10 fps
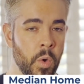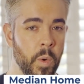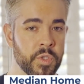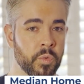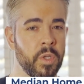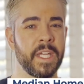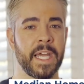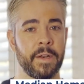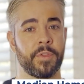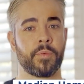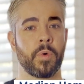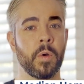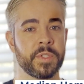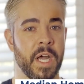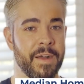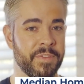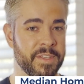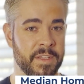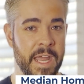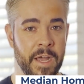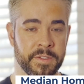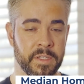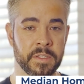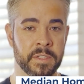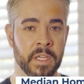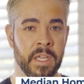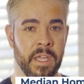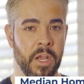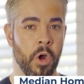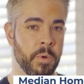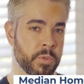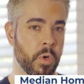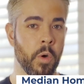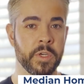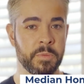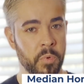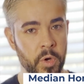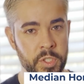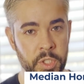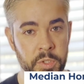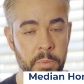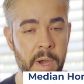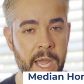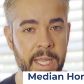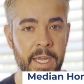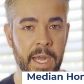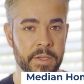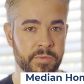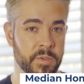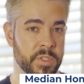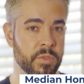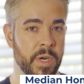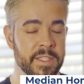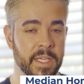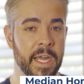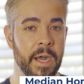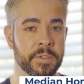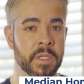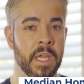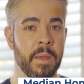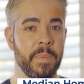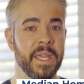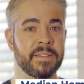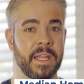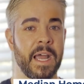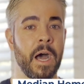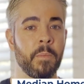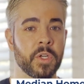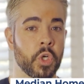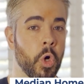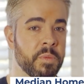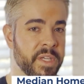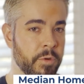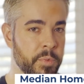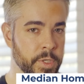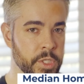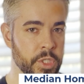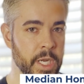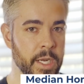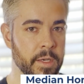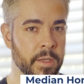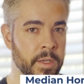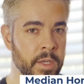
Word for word: which really kind of throws off this analysis and almost would always point you to buying a house versus renting a house based on how much homes have appreciated.